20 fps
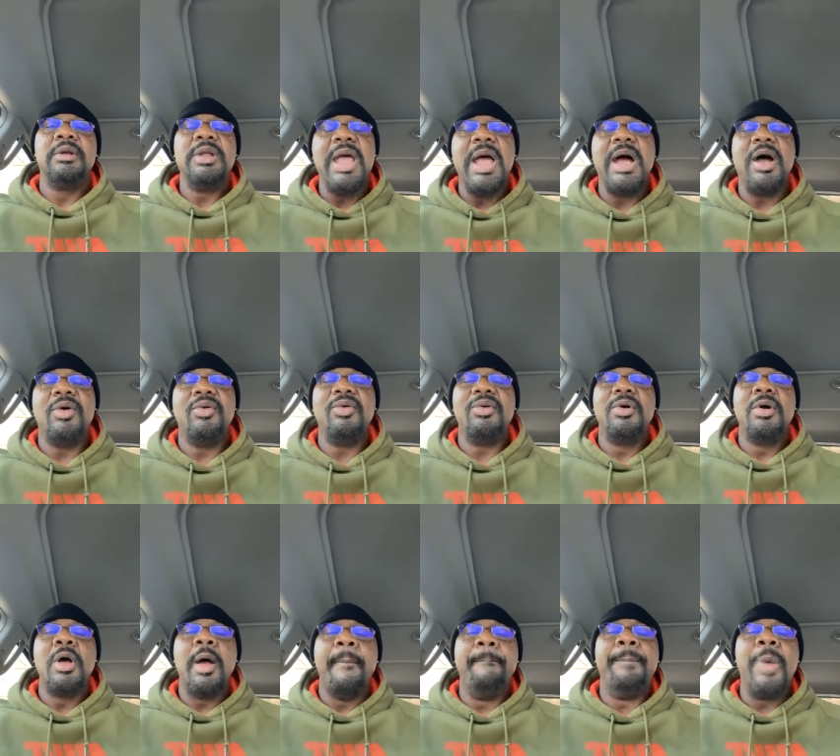Now,
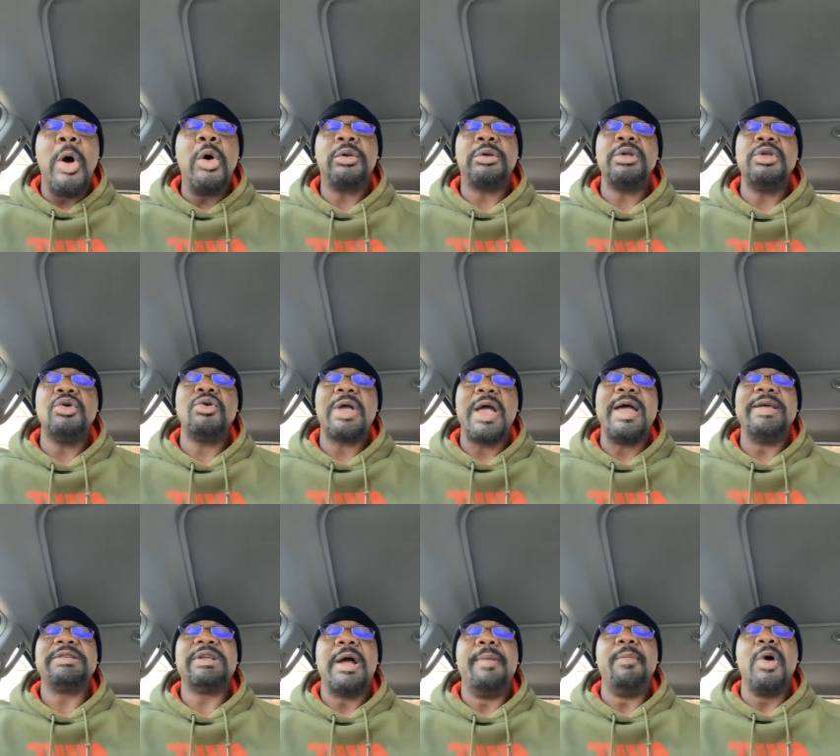both of you
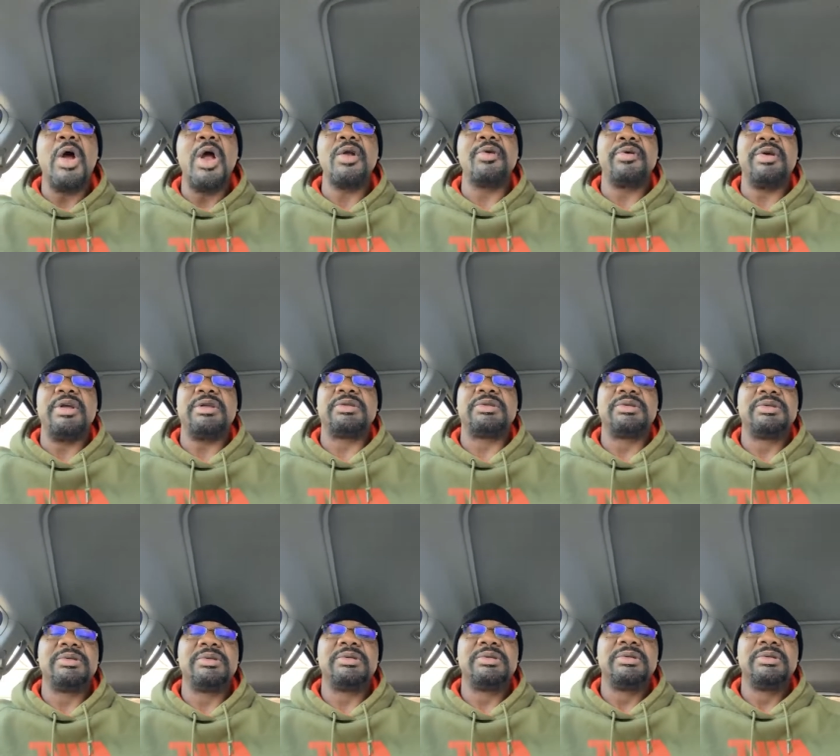guys are
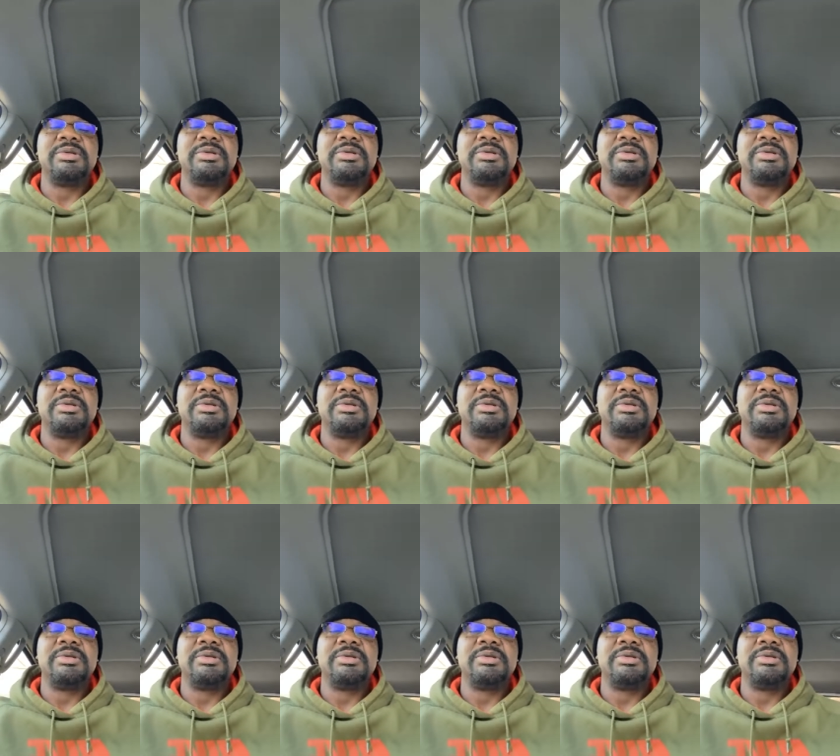murderers.